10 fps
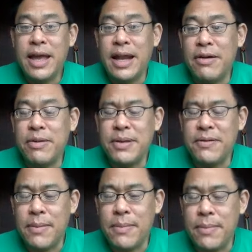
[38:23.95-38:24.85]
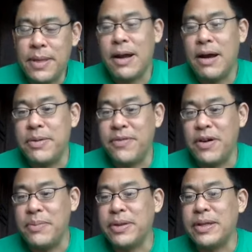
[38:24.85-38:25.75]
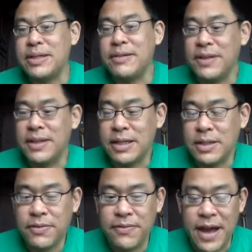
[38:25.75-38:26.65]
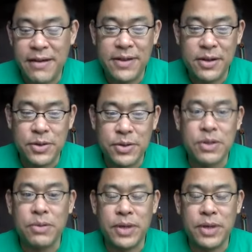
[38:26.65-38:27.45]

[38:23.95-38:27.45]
And I would be, I would be very pleased if in the next 5 years